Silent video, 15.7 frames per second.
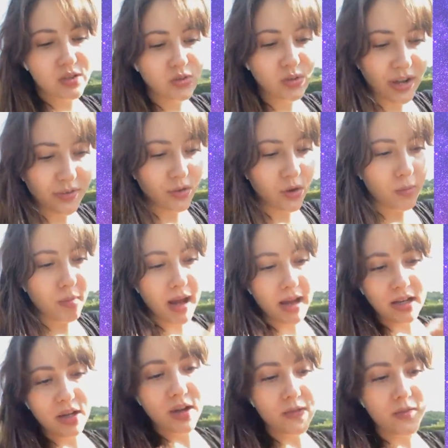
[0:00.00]
you have no
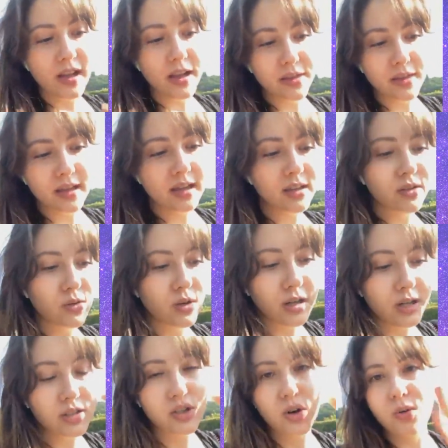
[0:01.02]
money, you have nothing, you
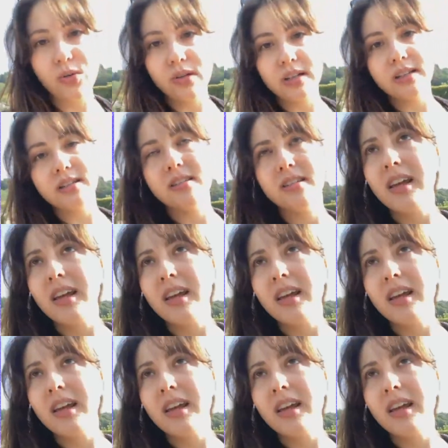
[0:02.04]
are totally